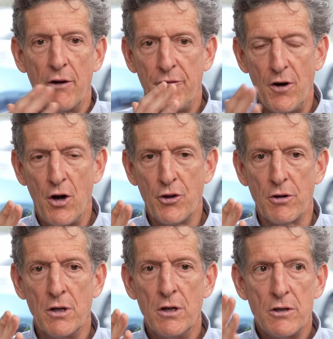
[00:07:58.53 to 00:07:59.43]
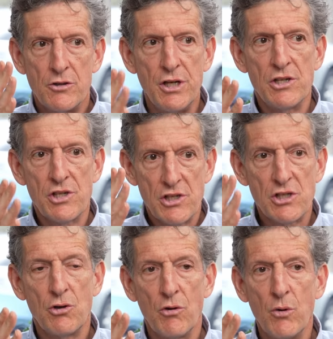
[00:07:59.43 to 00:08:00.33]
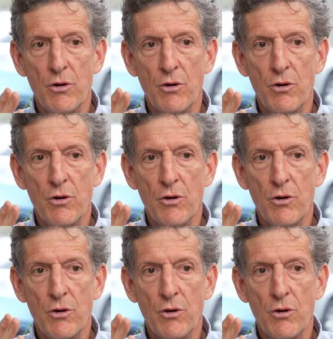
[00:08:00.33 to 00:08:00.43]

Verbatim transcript: Father, Jesus is the only